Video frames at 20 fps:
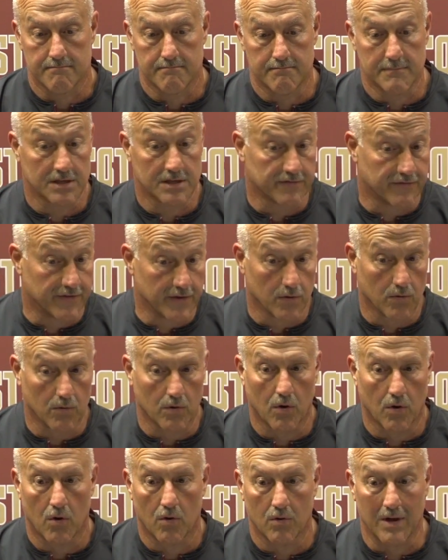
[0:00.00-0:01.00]
Missed field
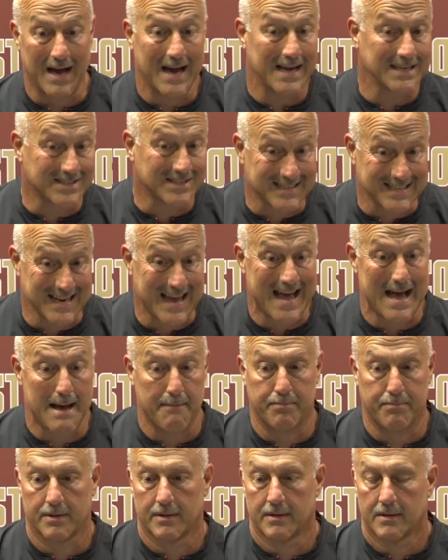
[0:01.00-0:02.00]
goal, high
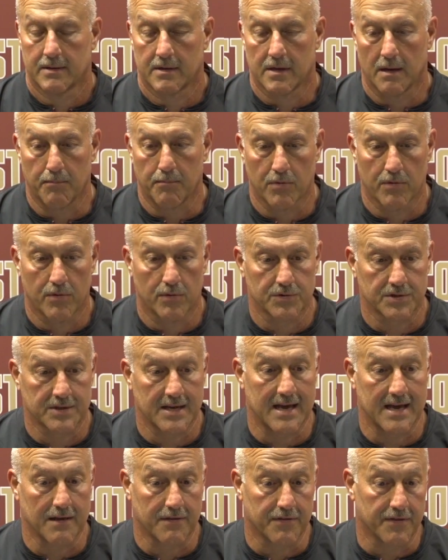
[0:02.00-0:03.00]
snap, a couple of those
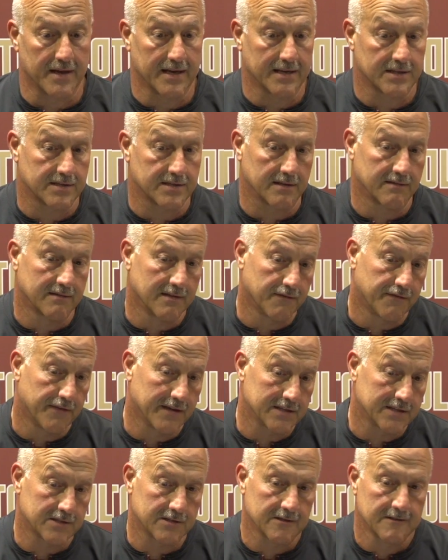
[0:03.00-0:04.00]
kind of things. On
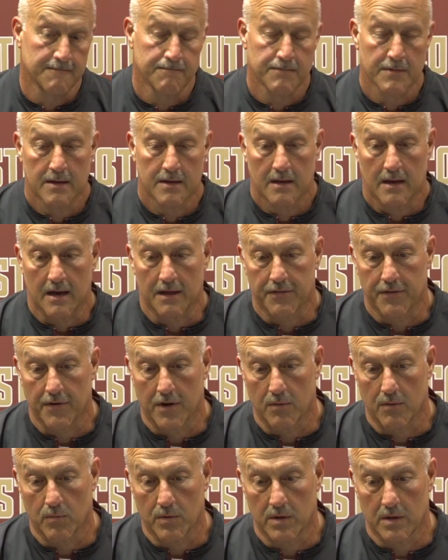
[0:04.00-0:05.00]
defense, I
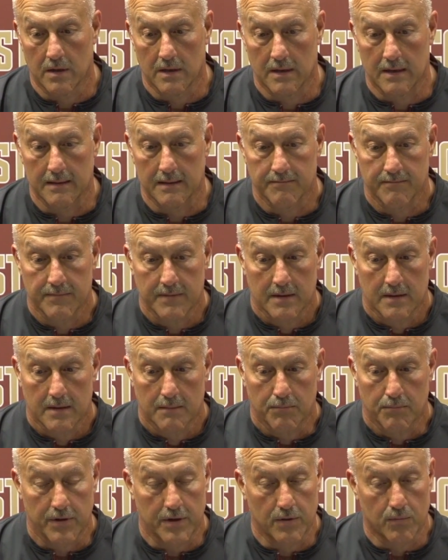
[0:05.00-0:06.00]
thought we
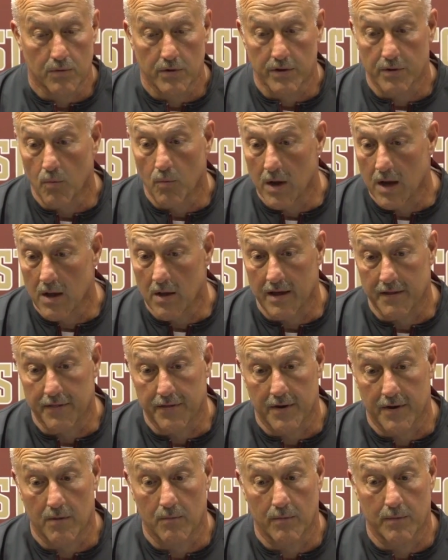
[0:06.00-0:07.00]
played really well. I
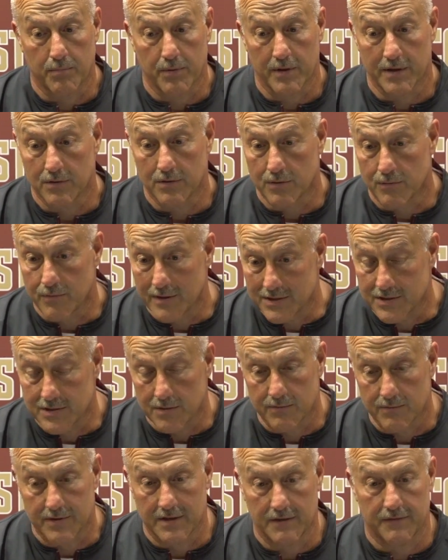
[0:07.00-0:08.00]
thought we played good red
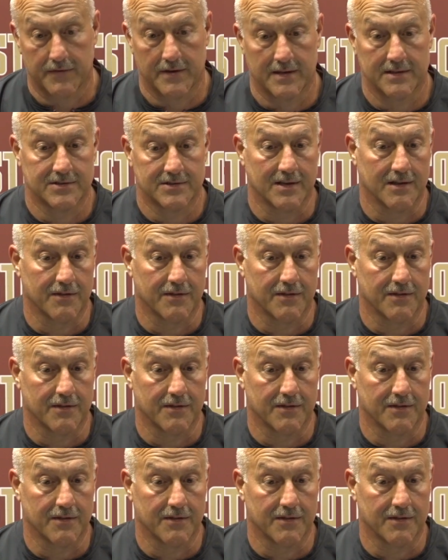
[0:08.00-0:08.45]
zone defense.